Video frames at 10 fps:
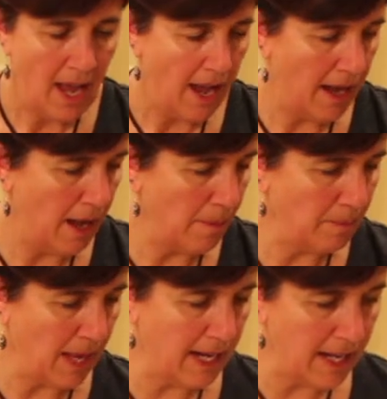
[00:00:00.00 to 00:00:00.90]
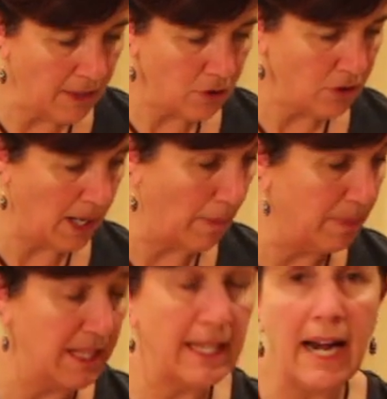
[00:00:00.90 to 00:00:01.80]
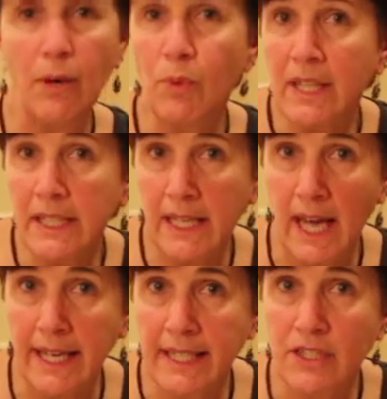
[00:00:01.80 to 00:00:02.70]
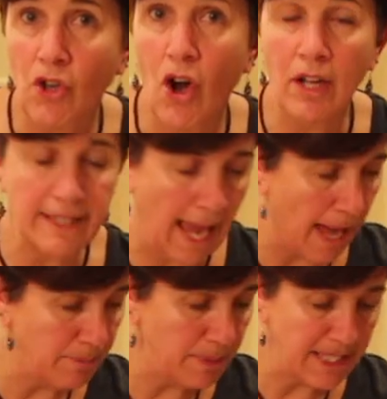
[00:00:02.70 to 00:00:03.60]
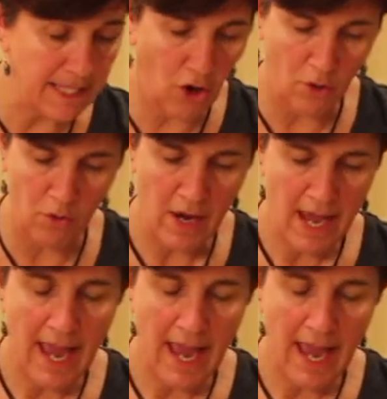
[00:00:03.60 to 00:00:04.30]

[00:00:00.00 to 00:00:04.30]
Another company that I really like is called Abigo.